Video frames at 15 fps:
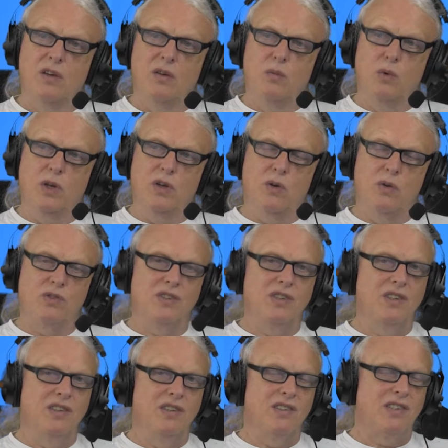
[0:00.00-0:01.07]
we don't
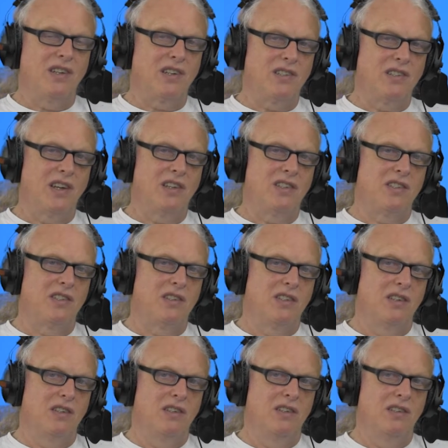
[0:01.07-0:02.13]
see the
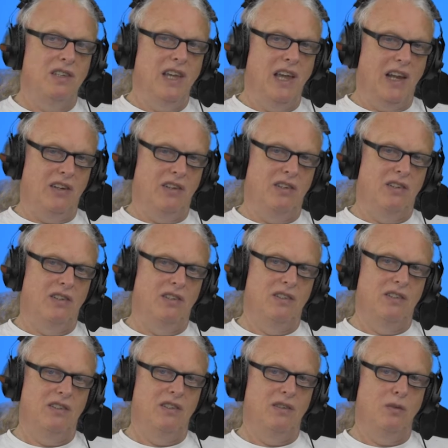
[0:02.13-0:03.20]
success yet,
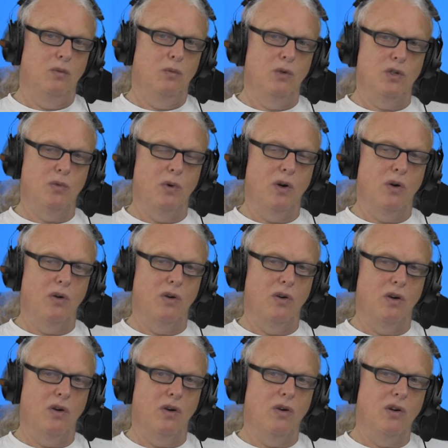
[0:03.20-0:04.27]
which we're
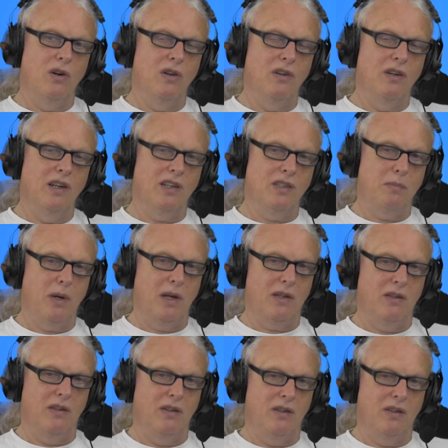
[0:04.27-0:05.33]
all
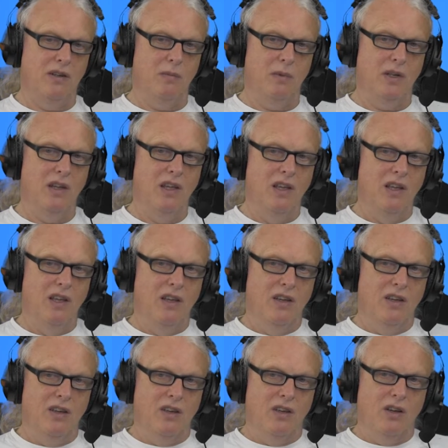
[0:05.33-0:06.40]
expecting. I mean,
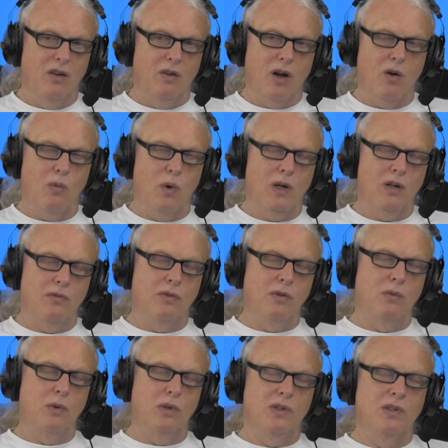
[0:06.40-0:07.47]
how
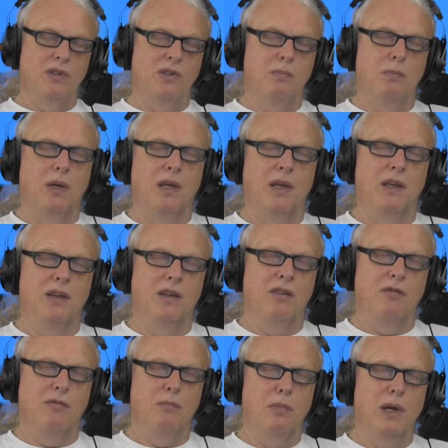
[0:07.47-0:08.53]
wonderful would this be
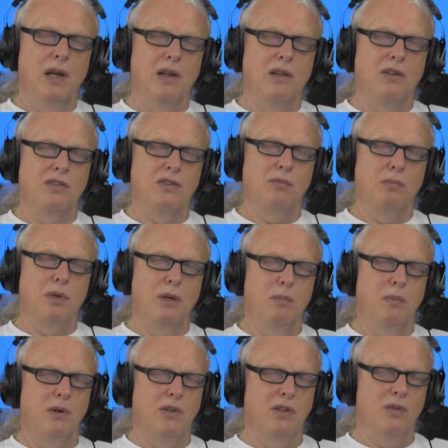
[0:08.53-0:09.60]
if millions of
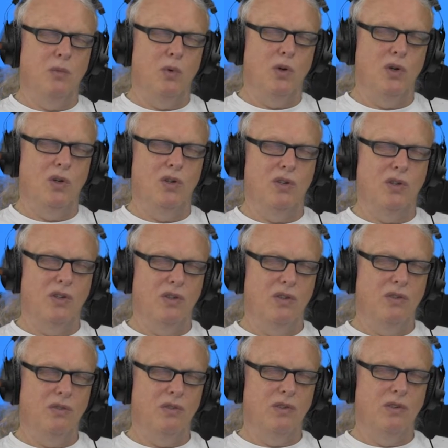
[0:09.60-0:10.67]
people in the world
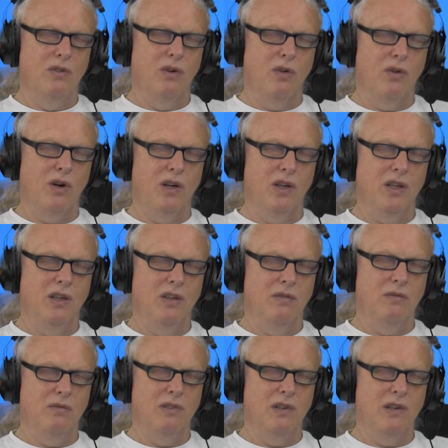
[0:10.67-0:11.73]
already
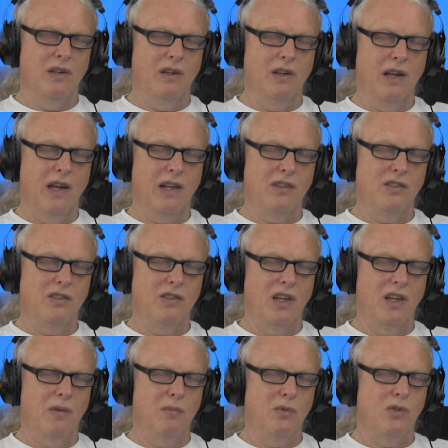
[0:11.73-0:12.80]
had the
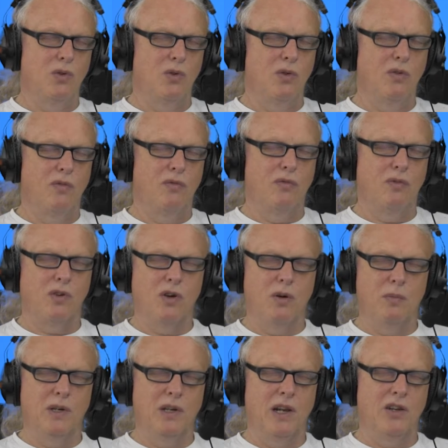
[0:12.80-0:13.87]
same sort of
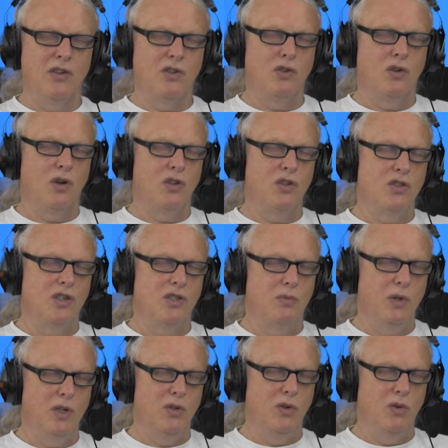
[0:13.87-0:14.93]
common knowledge as
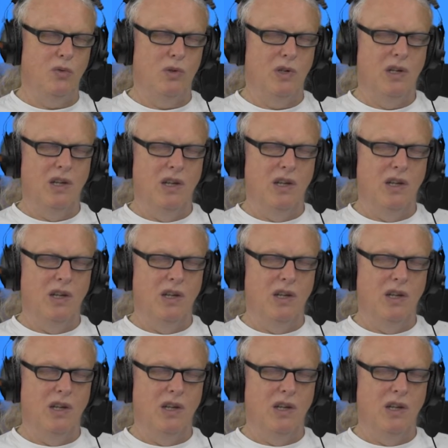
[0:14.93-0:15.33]
we do,